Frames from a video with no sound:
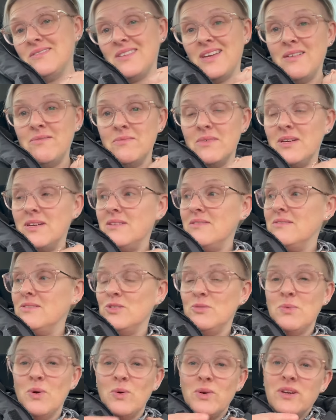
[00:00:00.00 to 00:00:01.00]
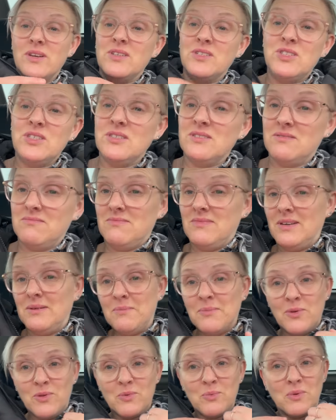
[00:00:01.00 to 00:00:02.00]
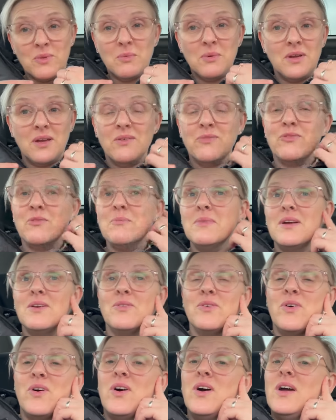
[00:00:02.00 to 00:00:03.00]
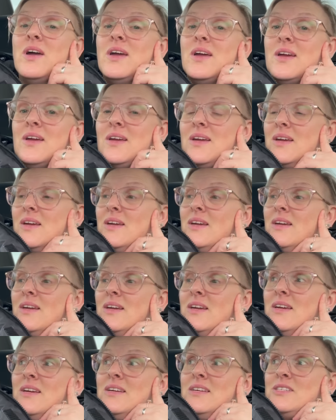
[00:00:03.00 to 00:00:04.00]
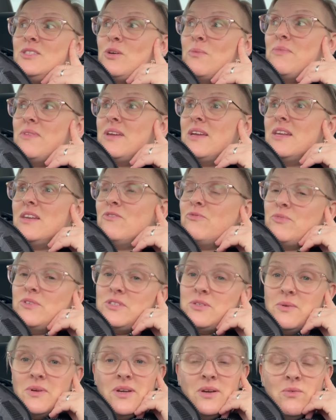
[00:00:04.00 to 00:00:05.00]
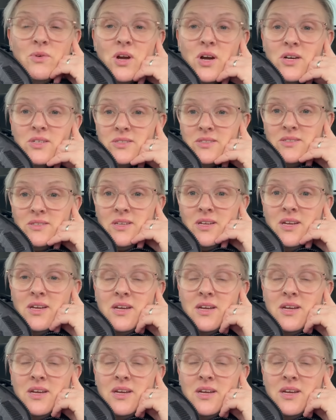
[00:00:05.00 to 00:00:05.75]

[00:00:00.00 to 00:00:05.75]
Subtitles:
can't really do bowling and she doesn't really bother whether we go for a meal or not. So I'm thinking if we do a little garden